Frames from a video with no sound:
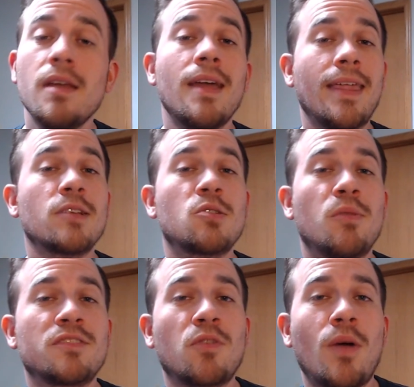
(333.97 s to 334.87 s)
Thanks so much
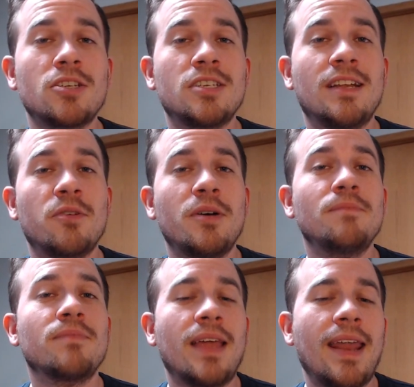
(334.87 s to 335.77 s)
for watching everyone,
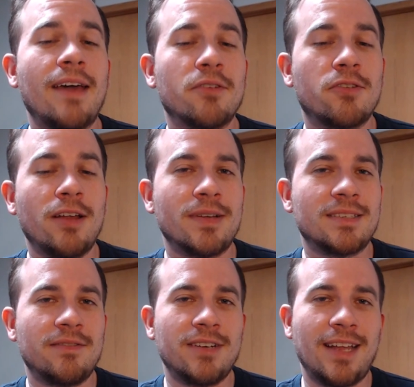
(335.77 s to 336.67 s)
and have a great rest
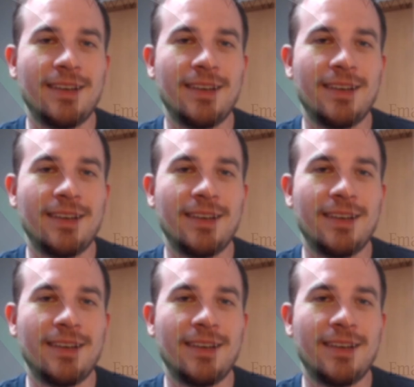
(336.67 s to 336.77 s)
of your day.